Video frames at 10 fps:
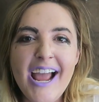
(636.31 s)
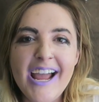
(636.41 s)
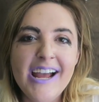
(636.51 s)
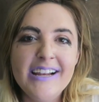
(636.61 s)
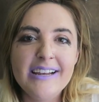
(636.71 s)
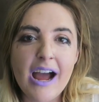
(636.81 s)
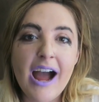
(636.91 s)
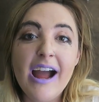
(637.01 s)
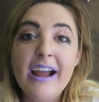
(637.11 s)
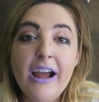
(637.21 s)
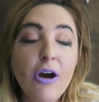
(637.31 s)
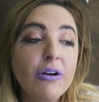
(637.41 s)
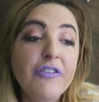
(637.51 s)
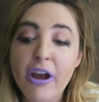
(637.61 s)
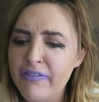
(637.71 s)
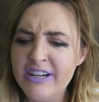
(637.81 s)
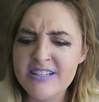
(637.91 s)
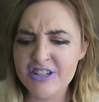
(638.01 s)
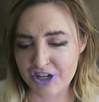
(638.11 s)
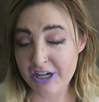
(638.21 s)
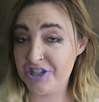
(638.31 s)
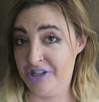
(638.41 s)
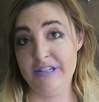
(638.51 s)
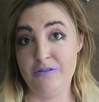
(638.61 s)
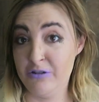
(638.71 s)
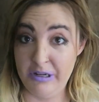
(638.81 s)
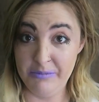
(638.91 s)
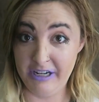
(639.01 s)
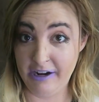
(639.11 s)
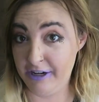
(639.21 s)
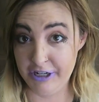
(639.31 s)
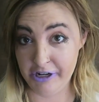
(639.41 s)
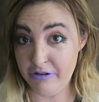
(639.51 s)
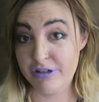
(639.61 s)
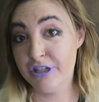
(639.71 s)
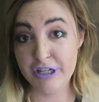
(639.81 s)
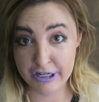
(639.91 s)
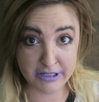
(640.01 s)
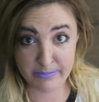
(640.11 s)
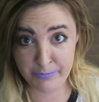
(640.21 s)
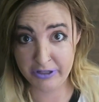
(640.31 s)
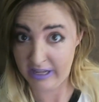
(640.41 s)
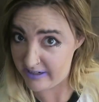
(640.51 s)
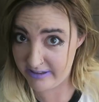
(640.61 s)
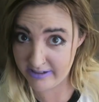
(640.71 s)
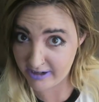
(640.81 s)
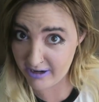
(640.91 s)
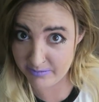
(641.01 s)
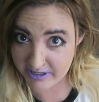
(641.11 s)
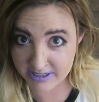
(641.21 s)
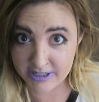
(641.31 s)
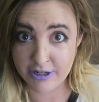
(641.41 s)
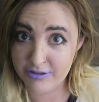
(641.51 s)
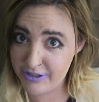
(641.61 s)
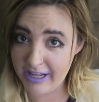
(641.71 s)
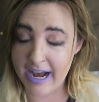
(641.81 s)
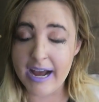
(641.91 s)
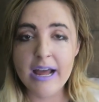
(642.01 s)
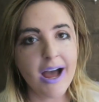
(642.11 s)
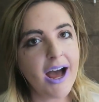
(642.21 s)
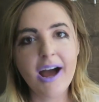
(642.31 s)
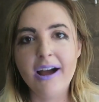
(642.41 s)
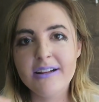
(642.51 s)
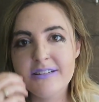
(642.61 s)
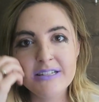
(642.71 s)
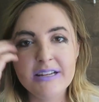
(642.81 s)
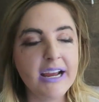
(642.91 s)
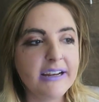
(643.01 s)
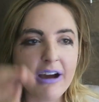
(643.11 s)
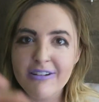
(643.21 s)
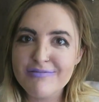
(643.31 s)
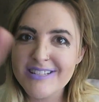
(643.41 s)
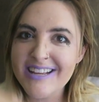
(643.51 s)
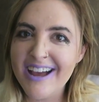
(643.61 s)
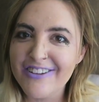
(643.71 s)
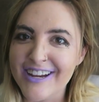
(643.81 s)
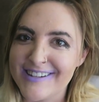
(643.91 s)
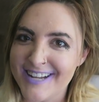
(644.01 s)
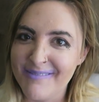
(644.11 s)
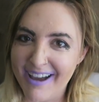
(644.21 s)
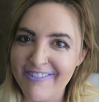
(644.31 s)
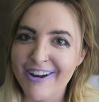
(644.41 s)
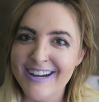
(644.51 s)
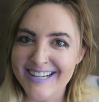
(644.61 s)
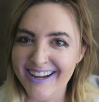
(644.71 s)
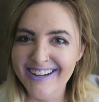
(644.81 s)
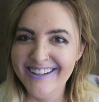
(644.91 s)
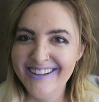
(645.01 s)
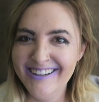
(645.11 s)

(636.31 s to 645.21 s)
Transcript: And if you have any suggestions for something I could use, just put that in the comments. You know, do that. And I'll see y'all next time. Have a great day.